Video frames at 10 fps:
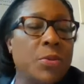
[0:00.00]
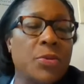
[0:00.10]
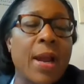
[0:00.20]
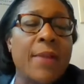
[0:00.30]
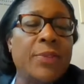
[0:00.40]

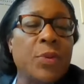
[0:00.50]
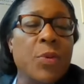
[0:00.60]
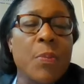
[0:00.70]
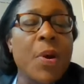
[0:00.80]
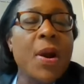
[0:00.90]

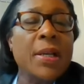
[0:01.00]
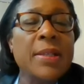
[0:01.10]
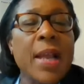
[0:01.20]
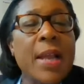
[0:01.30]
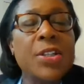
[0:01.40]
drive-through or parking
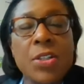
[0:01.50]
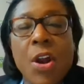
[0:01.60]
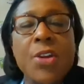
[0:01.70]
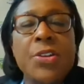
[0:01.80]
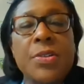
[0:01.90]
lot is
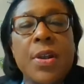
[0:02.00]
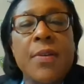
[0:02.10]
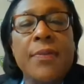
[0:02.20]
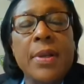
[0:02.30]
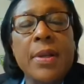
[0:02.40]
large
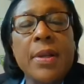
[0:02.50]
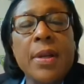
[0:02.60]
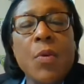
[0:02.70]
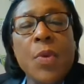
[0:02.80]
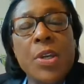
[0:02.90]
enough,
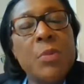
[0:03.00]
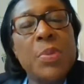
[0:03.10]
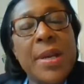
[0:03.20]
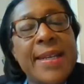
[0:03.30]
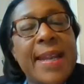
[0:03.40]
we can
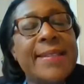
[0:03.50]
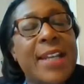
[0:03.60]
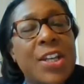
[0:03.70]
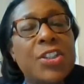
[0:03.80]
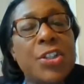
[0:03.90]
bring that
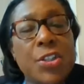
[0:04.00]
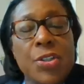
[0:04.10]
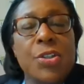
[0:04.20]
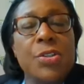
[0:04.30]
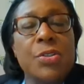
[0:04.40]
testing
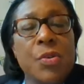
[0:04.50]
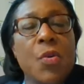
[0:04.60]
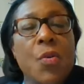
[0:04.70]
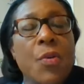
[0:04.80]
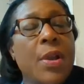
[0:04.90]
to the
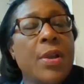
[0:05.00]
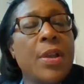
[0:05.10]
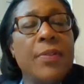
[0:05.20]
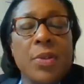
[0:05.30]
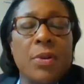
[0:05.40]
school
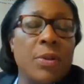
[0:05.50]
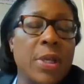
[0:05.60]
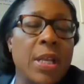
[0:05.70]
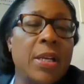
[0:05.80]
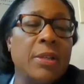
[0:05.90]
if there are
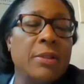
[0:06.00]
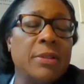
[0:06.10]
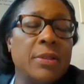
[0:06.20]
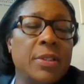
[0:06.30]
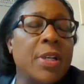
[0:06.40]
any
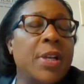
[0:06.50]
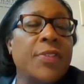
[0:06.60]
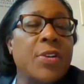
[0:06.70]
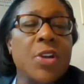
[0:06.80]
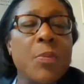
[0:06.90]

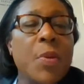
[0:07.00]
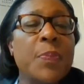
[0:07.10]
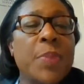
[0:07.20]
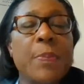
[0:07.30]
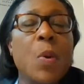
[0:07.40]
significant number
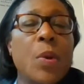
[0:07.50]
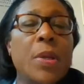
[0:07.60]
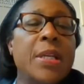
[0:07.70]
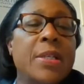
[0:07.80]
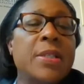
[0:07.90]
of people
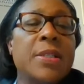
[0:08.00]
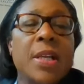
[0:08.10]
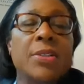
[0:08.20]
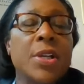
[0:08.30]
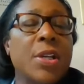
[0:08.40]
we need to
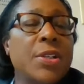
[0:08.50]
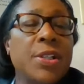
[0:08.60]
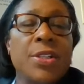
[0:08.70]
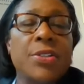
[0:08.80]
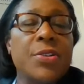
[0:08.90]
test,
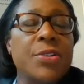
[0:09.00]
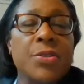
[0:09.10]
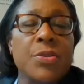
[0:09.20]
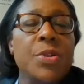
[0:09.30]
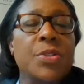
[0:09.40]
teachers,
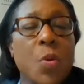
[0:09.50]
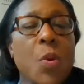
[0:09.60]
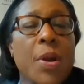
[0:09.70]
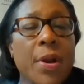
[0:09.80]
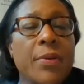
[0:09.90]
students, or
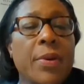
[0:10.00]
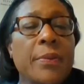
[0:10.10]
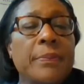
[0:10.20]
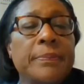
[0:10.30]
whatever.